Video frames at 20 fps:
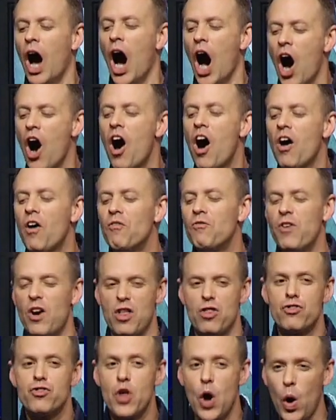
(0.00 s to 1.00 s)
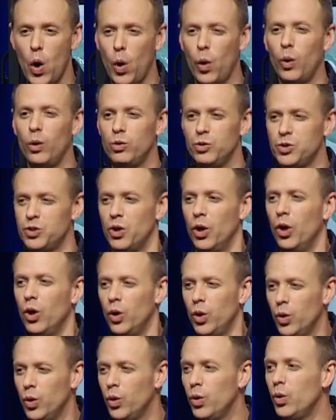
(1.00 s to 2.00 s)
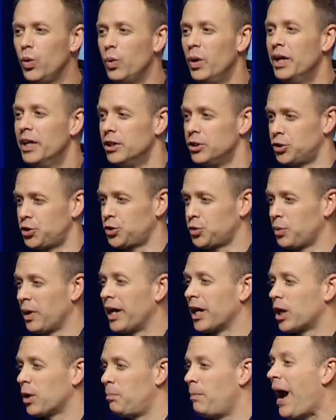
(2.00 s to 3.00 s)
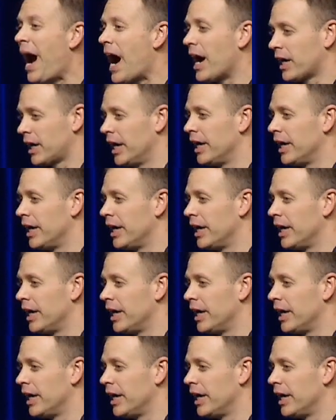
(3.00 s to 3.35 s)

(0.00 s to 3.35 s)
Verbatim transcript: of those who shrink back.